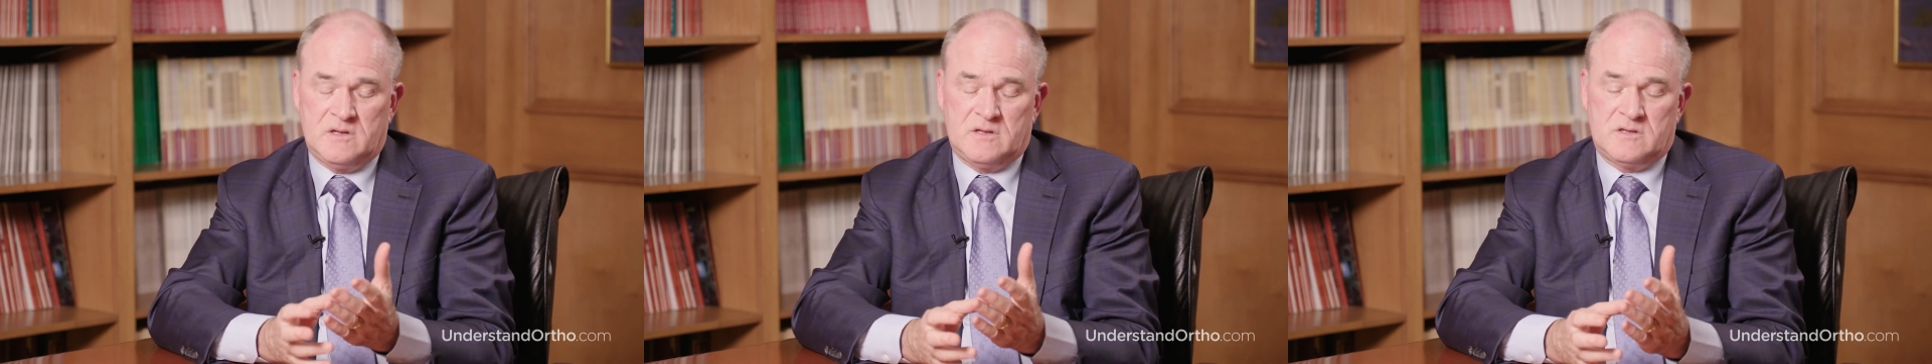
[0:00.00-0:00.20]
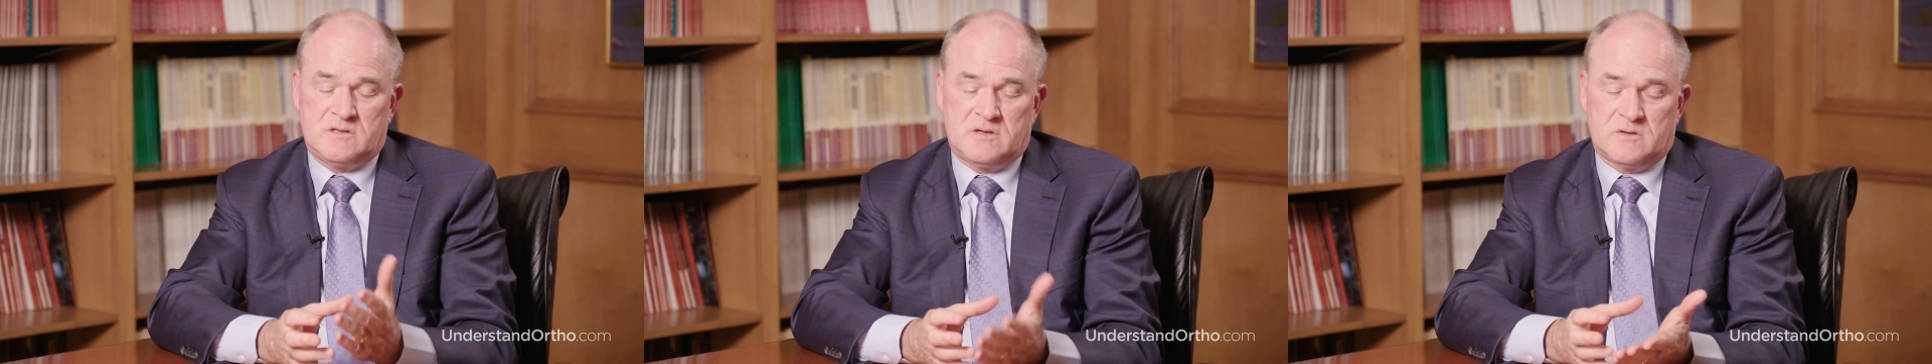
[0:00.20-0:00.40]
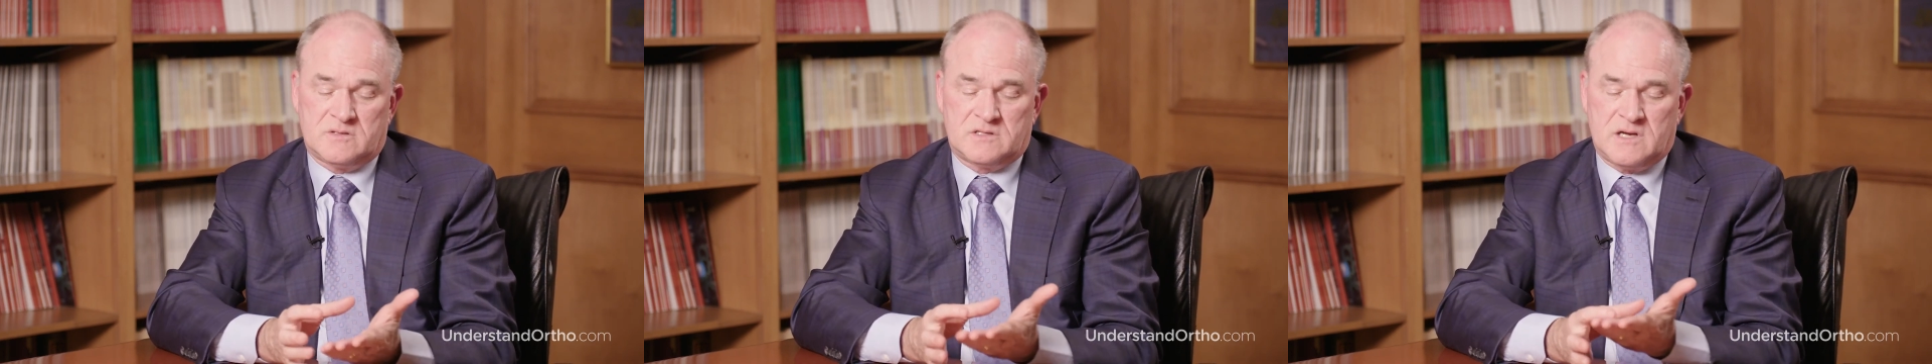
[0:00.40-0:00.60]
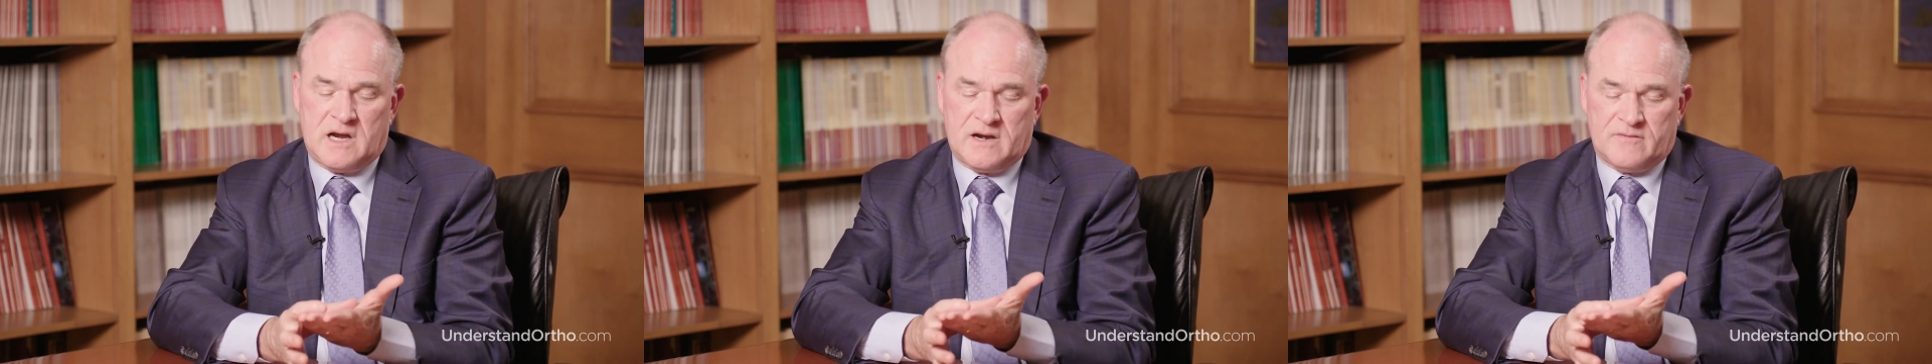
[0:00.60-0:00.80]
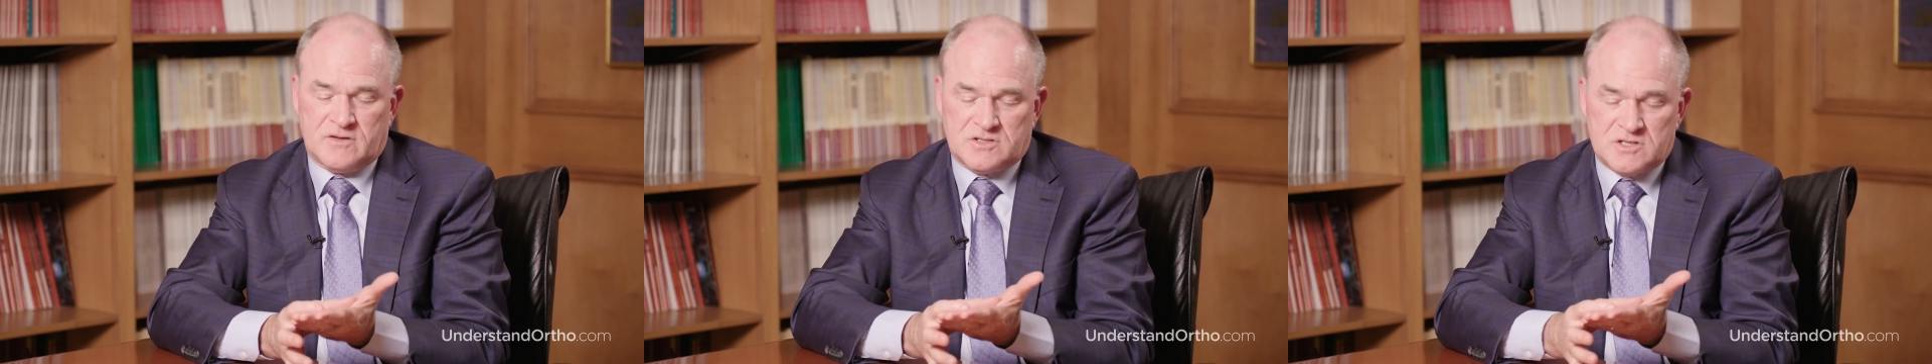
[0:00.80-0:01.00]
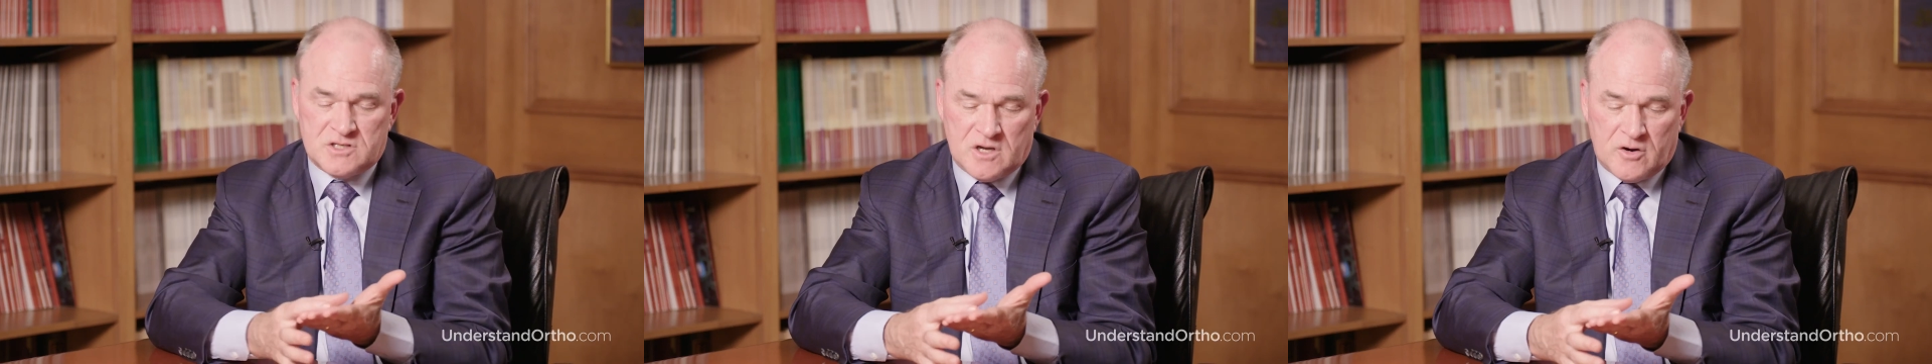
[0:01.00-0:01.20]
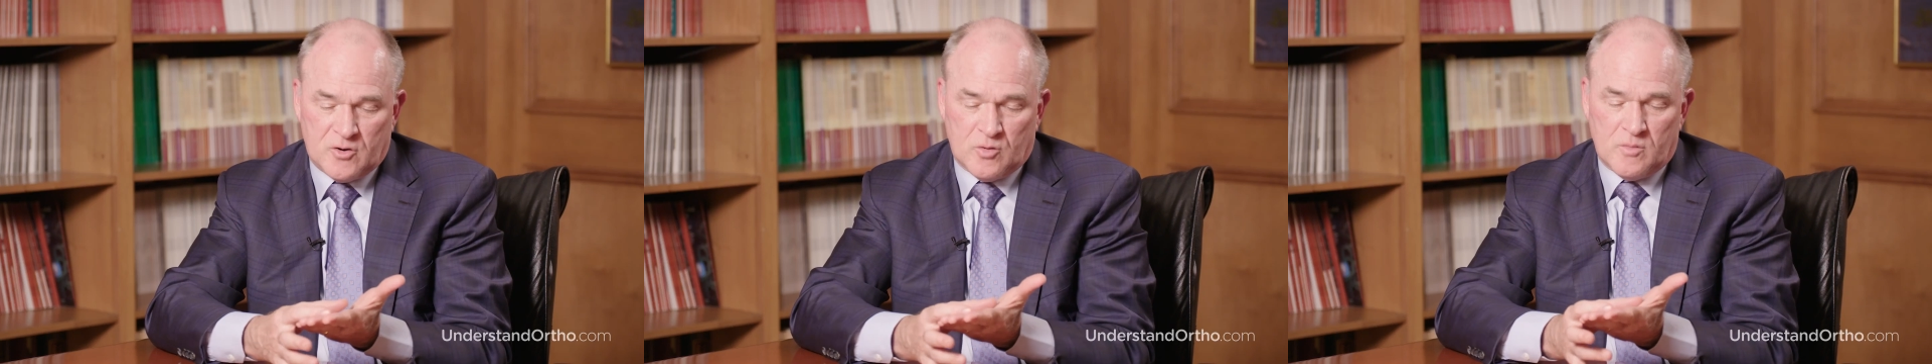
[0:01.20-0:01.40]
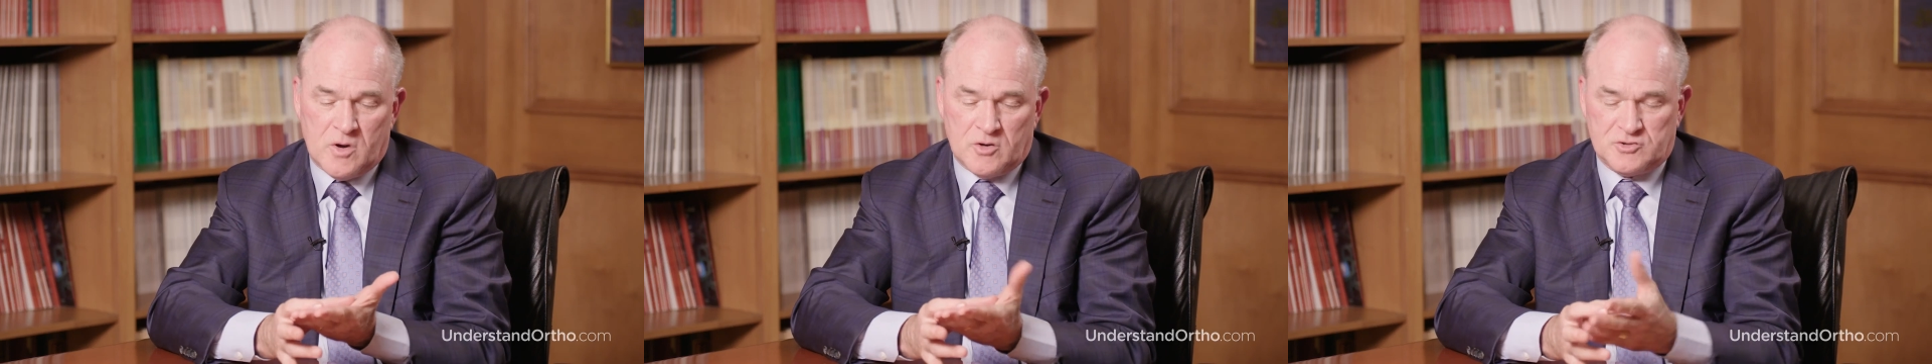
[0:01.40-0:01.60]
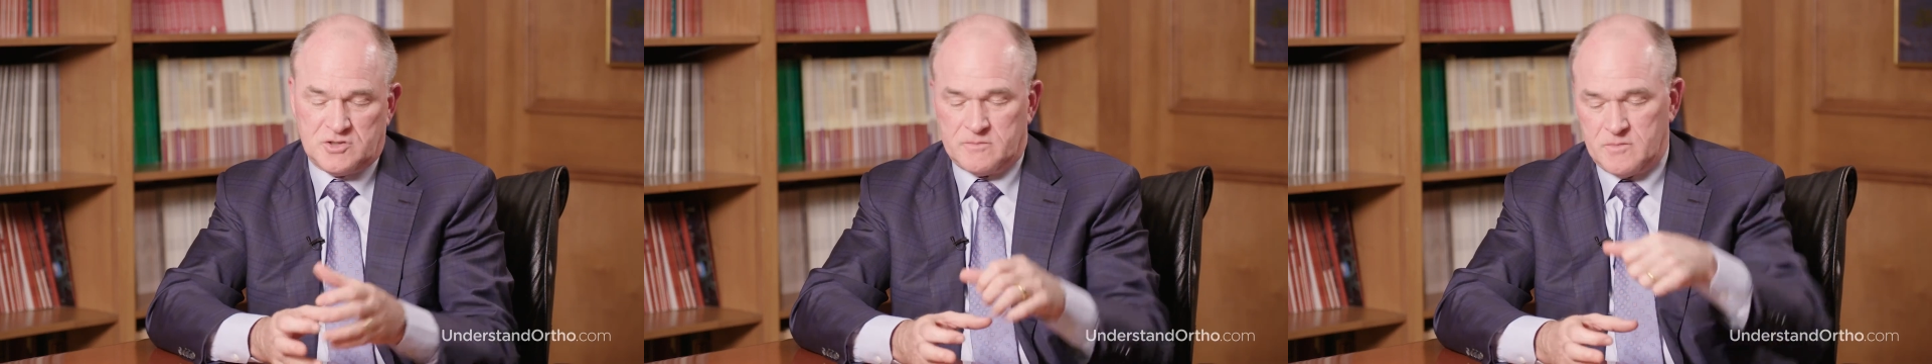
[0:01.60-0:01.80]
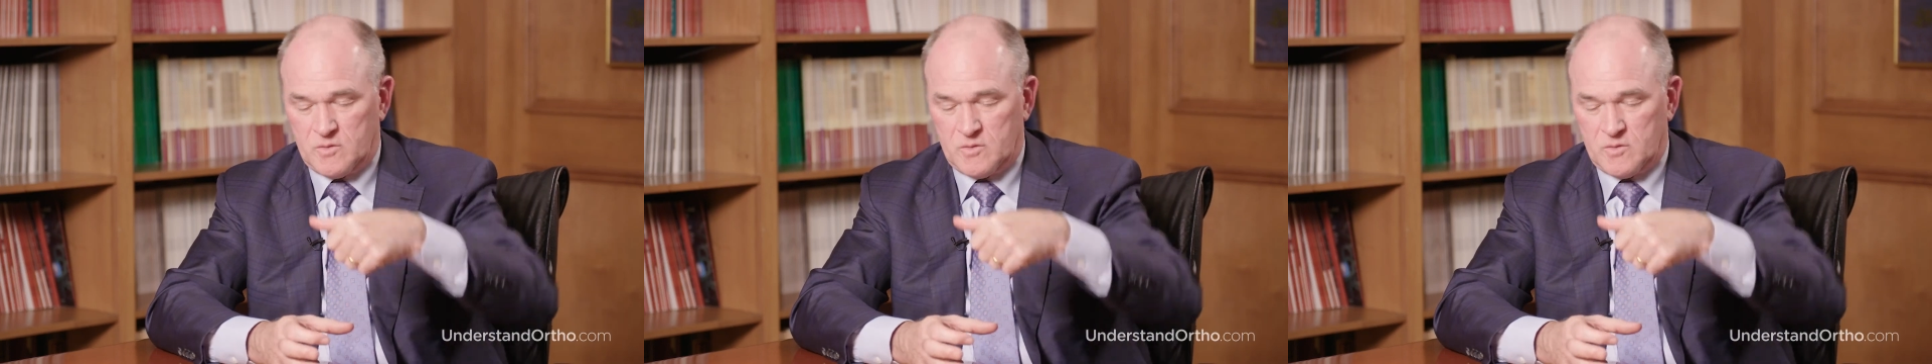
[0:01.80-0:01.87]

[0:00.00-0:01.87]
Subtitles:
So it's kind of a subtle motion,